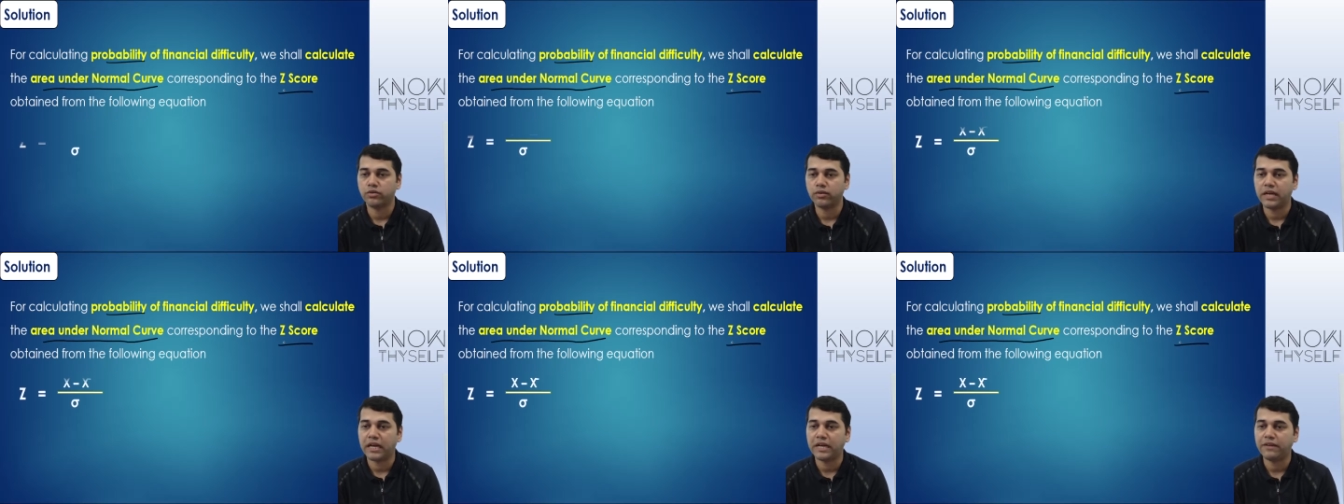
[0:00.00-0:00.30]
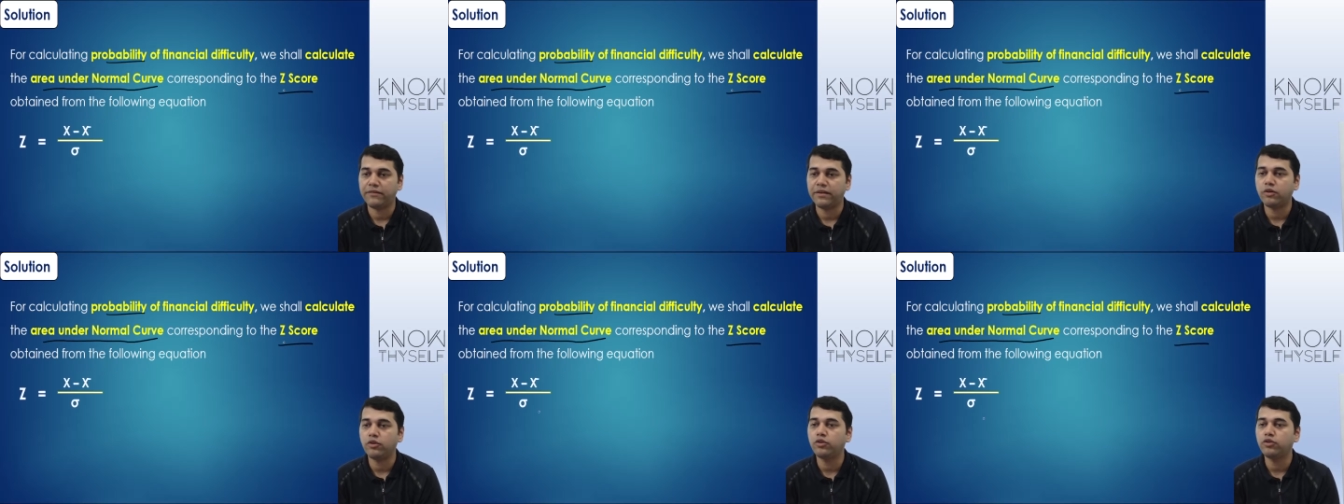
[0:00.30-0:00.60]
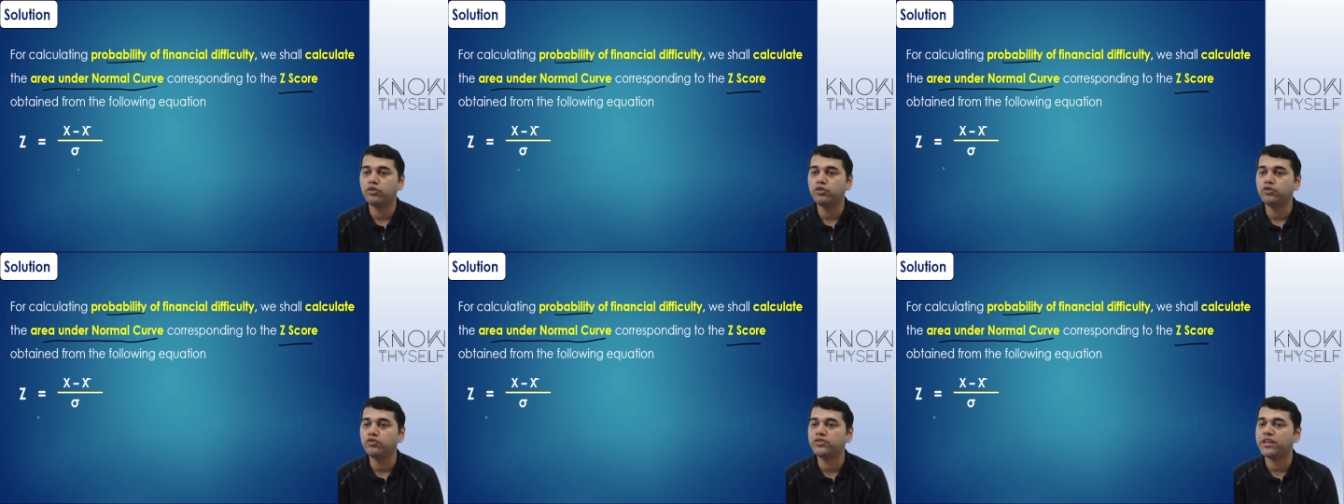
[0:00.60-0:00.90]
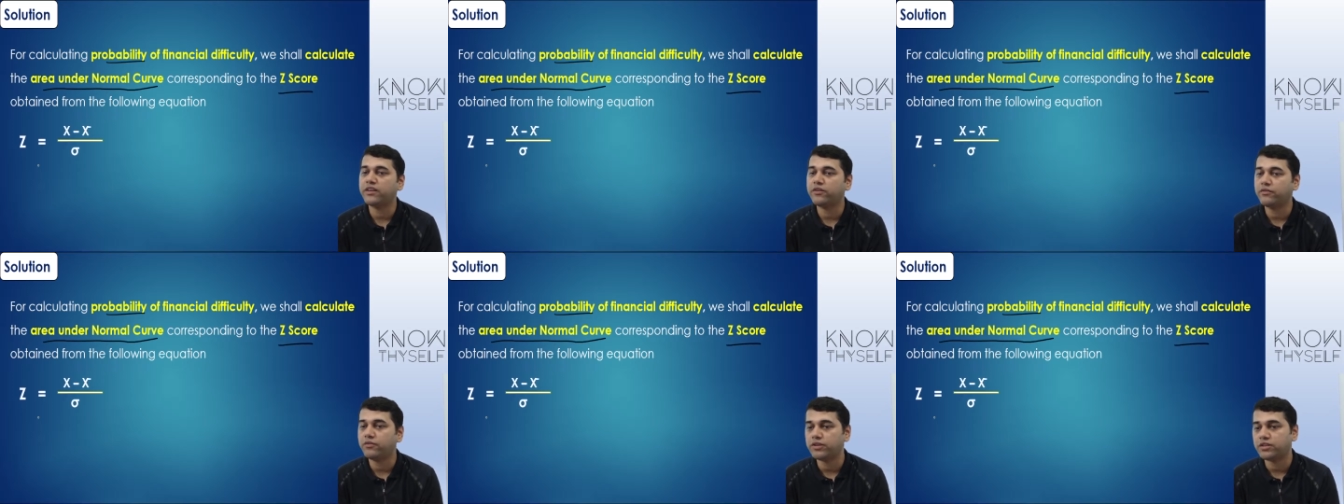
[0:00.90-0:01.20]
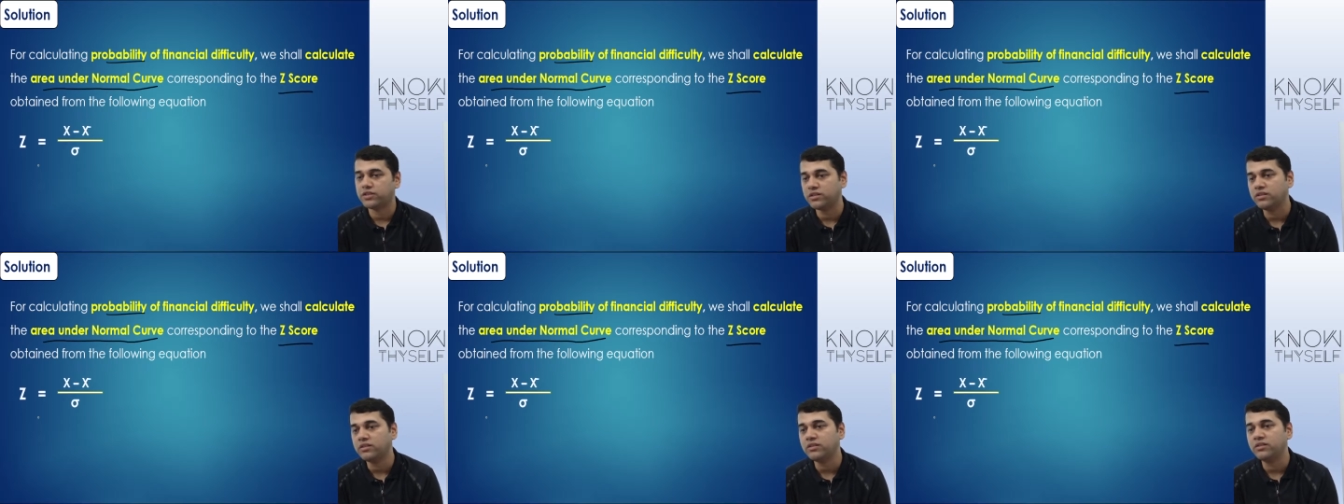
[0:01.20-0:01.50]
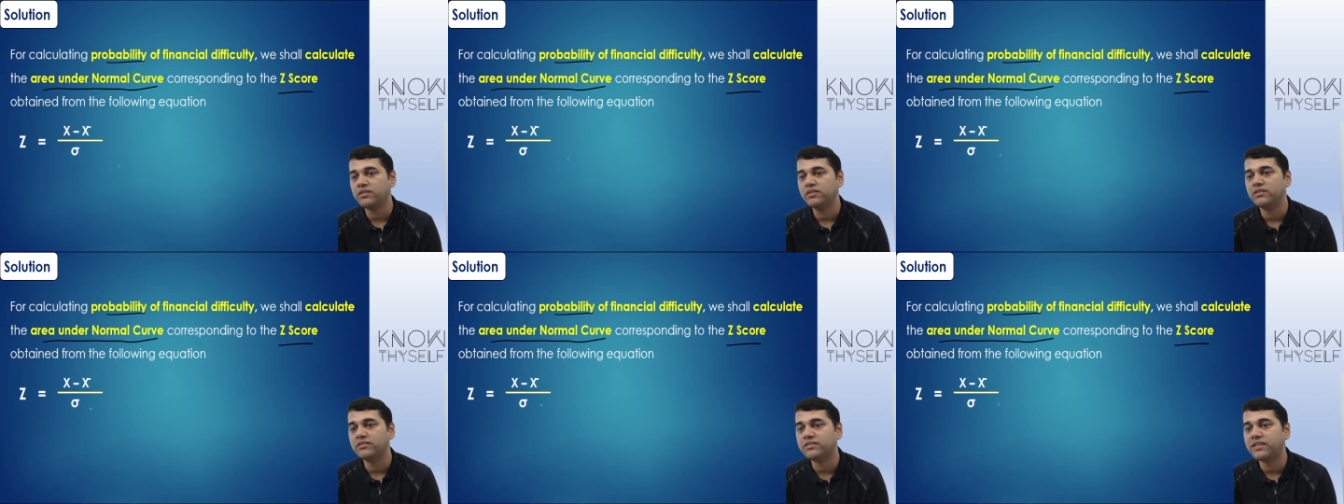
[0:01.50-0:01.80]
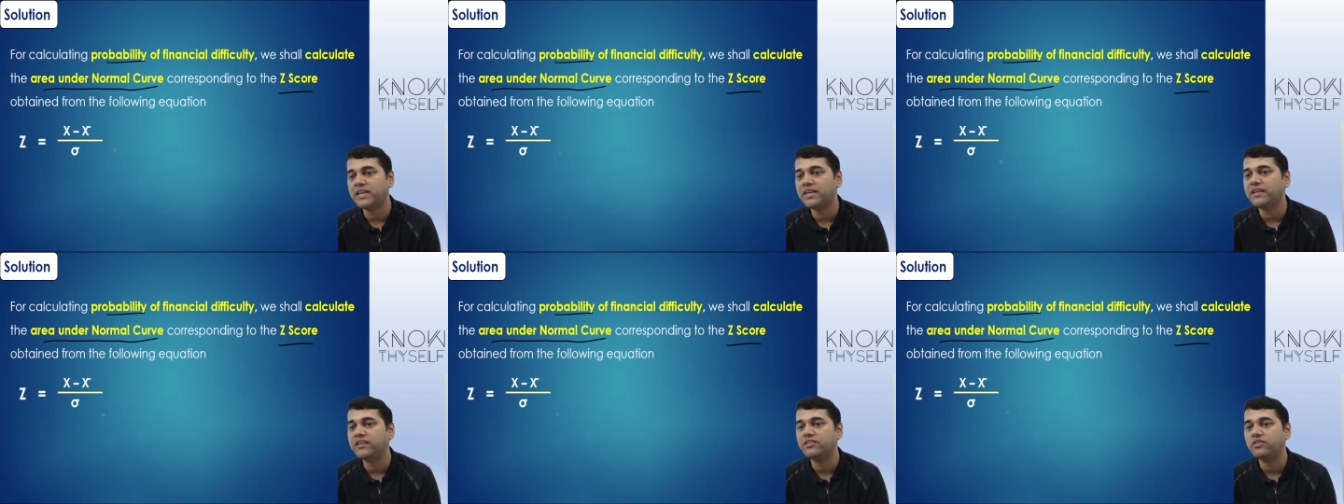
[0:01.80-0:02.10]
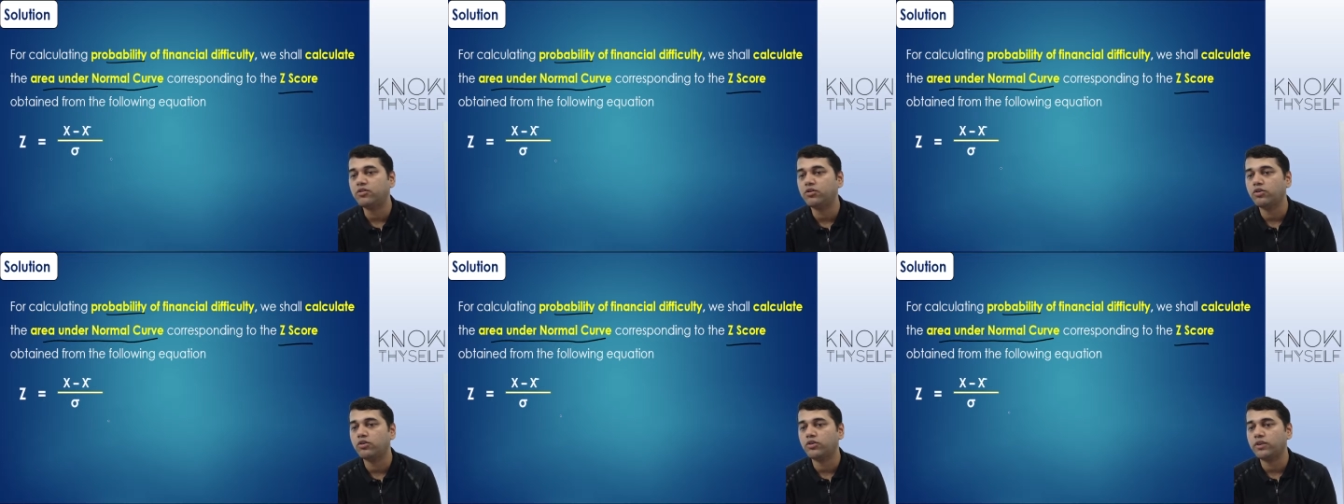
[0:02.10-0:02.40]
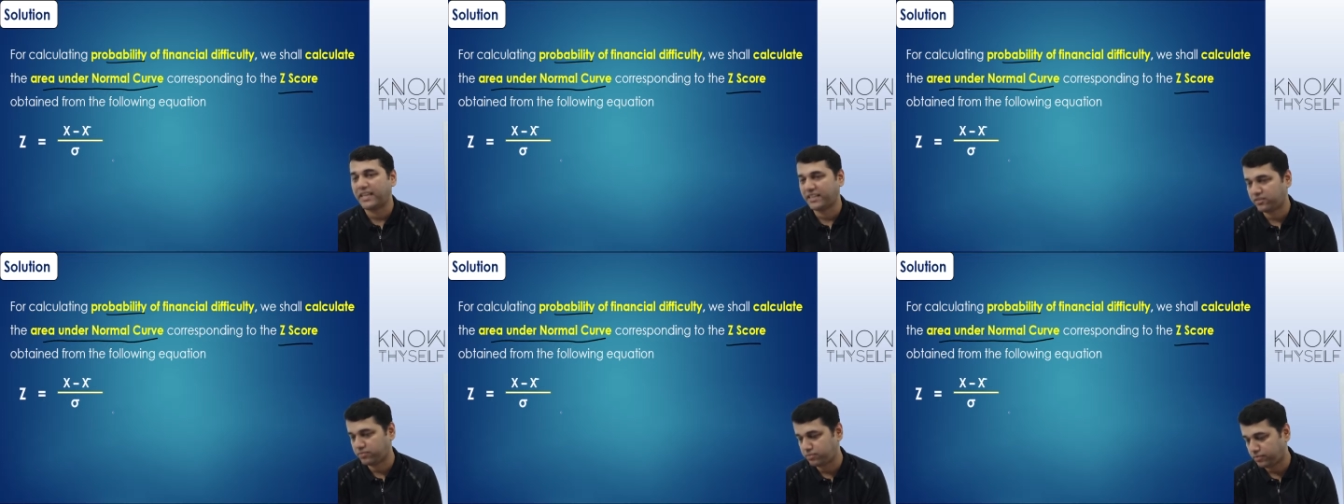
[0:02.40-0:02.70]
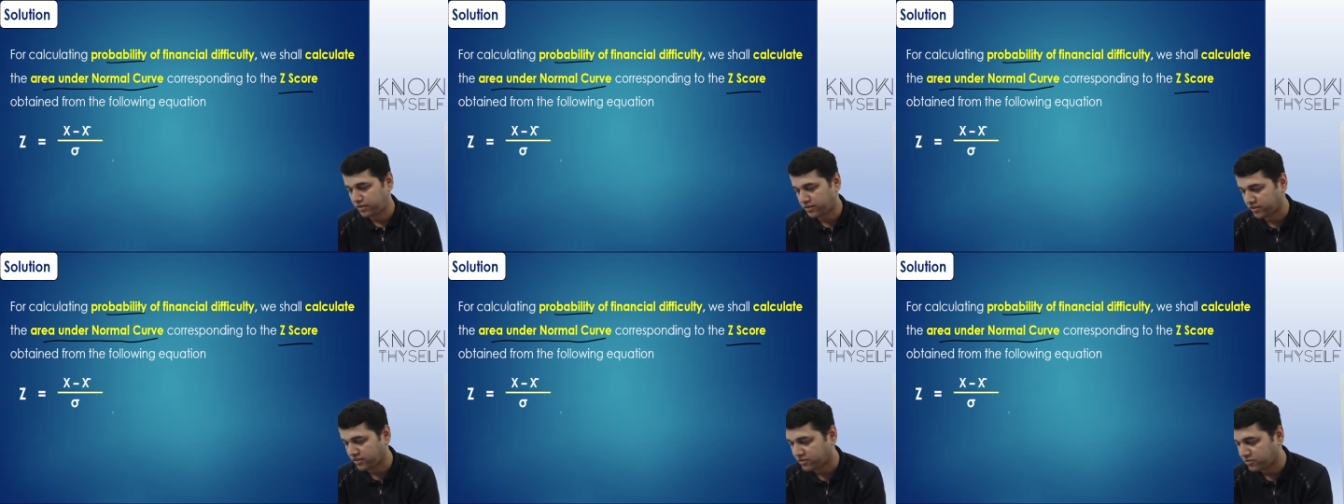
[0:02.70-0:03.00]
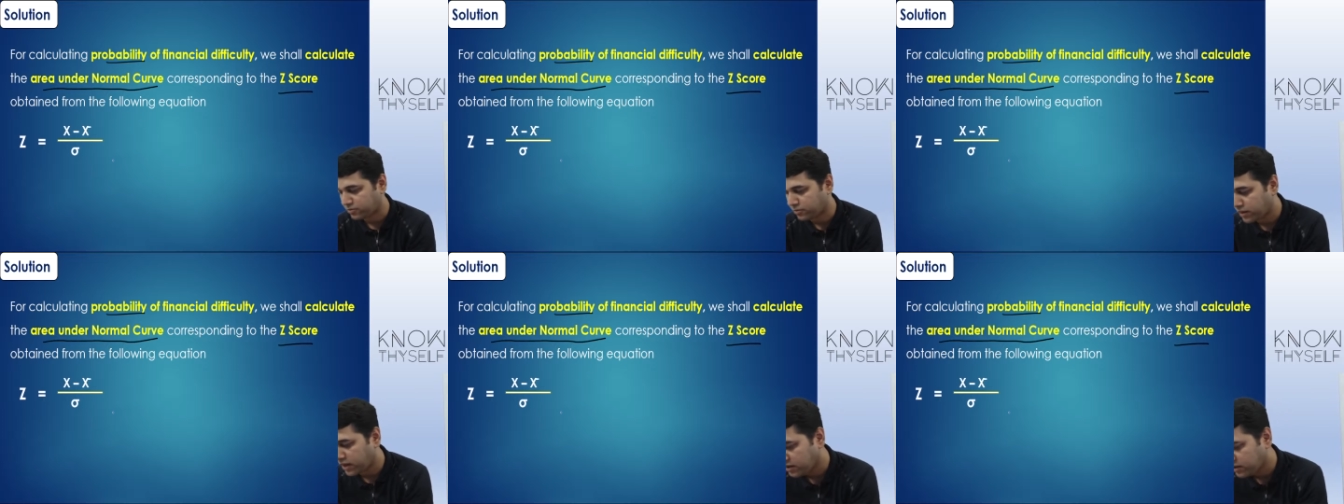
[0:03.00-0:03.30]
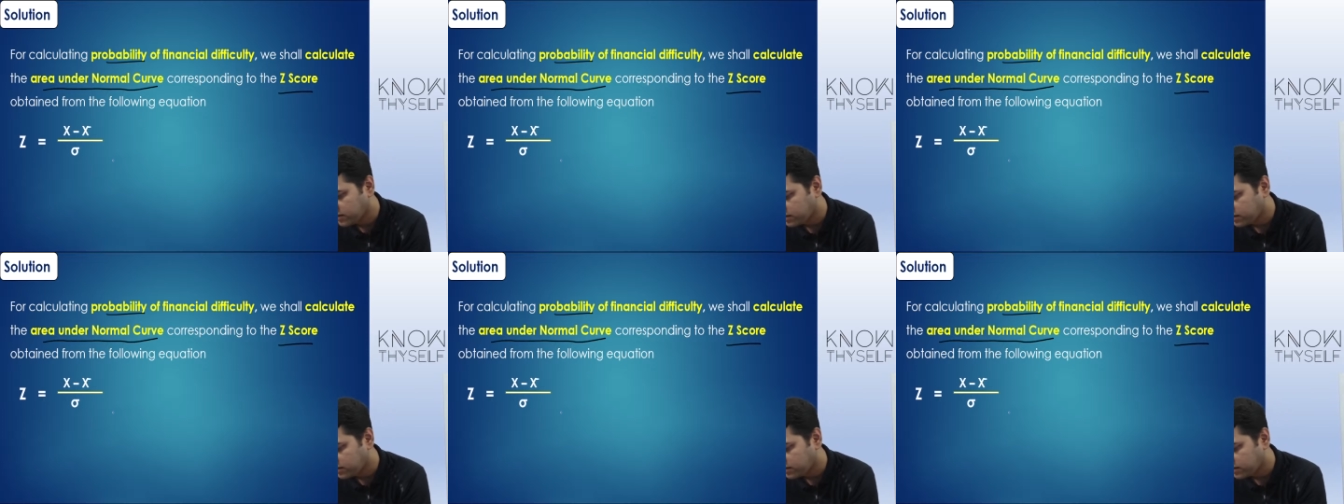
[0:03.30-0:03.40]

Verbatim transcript: And we are going to use the equation z is equal to x minus x bar.